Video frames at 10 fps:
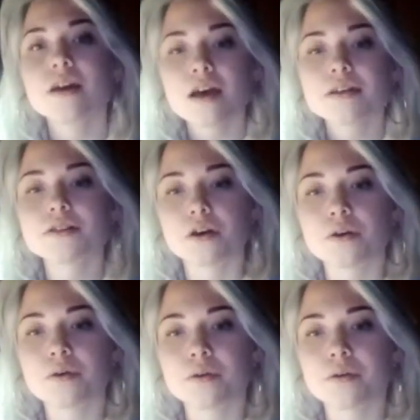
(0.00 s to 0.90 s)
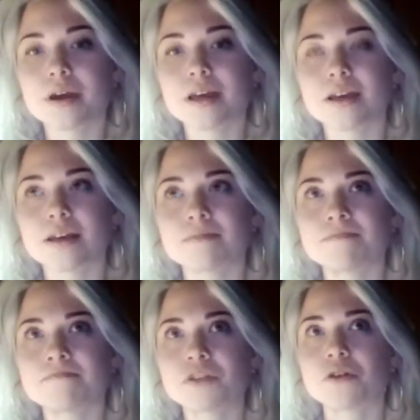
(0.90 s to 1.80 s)
So,
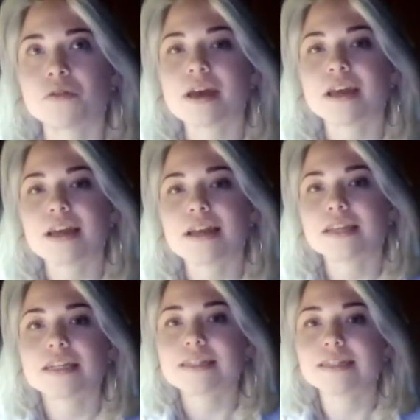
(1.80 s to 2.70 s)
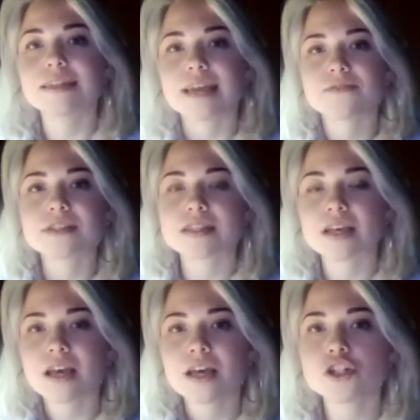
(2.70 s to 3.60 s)
it
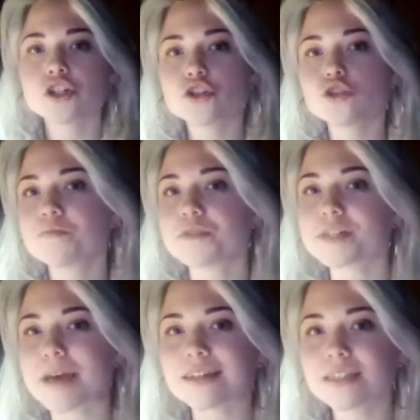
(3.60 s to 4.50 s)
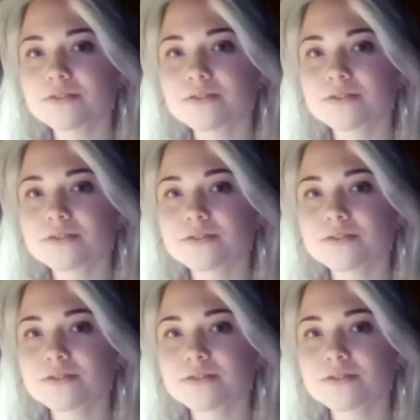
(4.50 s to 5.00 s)
gives two perspectives